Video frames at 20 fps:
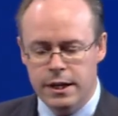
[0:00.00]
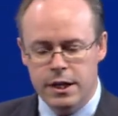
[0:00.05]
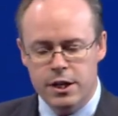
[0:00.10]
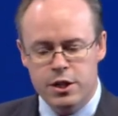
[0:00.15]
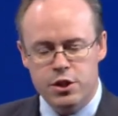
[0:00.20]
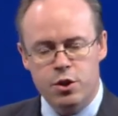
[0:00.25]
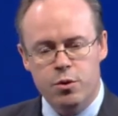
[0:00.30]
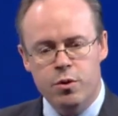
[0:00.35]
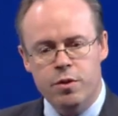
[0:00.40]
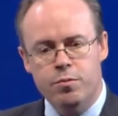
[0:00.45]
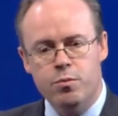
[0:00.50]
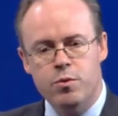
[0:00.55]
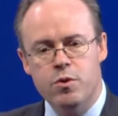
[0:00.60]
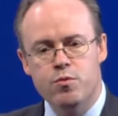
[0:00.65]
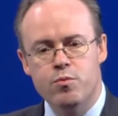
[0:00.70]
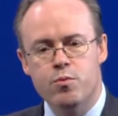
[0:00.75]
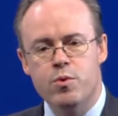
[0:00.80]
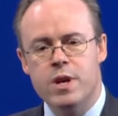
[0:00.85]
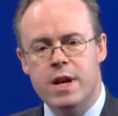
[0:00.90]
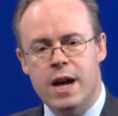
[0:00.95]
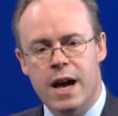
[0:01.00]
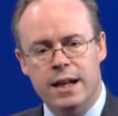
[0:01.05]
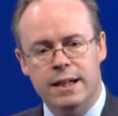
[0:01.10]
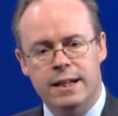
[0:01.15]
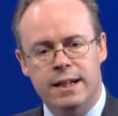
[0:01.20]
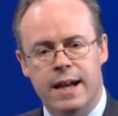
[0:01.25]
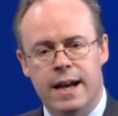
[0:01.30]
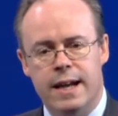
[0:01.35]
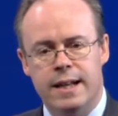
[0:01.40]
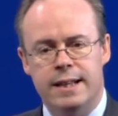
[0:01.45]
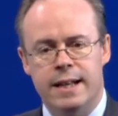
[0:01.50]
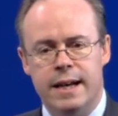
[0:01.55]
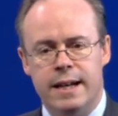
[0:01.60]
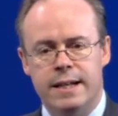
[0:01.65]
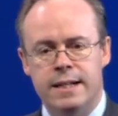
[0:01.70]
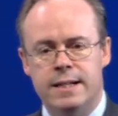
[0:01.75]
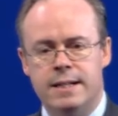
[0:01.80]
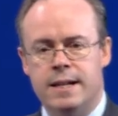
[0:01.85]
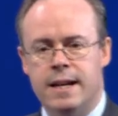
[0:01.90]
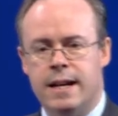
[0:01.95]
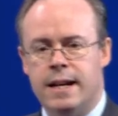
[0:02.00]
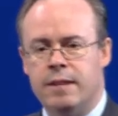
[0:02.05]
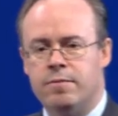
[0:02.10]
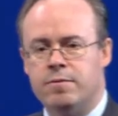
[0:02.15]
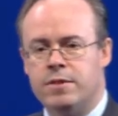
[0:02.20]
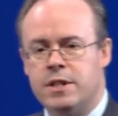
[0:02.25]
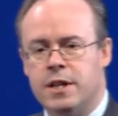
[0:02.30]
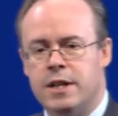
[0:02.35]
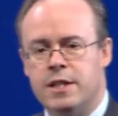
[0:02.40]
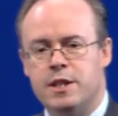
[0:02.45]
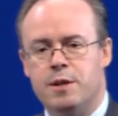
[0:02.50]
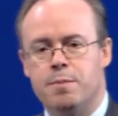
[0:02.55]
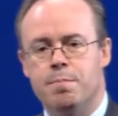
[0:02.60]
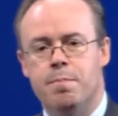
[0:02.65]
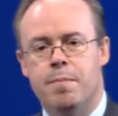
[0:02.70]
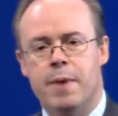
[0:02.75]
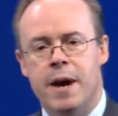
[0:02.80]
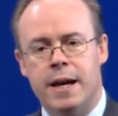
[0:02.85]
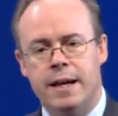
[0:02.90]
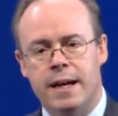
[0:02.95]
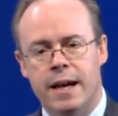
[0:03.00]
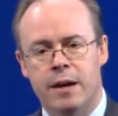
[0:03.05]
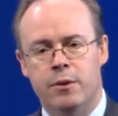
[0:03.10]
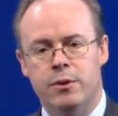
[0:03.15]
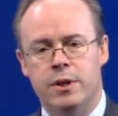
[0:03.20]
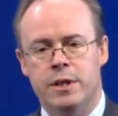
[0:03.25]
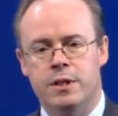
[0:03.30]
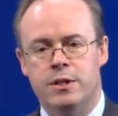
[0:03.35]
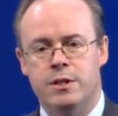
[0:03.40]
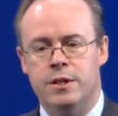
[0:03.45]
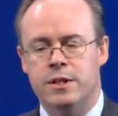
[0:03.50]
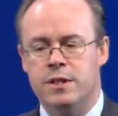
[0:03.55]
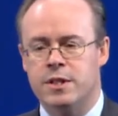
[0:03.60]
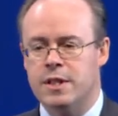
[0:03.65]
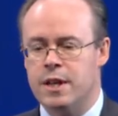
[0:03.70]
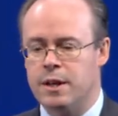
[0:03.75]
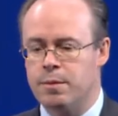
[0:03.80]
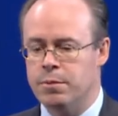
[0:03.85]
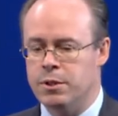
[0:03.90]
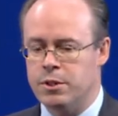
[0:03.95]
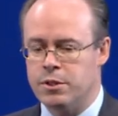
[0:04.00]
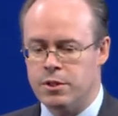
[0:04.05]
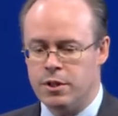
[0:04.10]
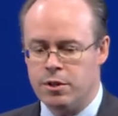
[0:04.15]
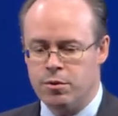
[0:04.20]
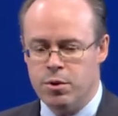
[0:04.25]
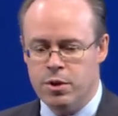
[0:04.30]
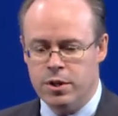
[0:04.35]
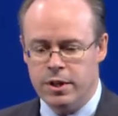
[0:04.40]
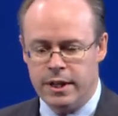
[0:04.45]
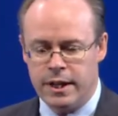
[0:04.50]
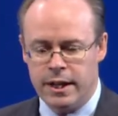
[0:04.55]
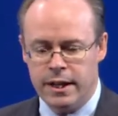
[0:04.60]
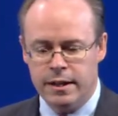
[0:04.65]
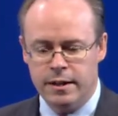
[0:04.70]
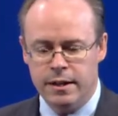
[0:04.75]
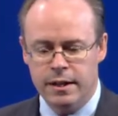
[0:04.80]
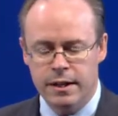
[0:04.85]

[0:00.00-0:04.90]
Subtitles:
So if we reallocate that internet advertising back out into the segments that are earning it,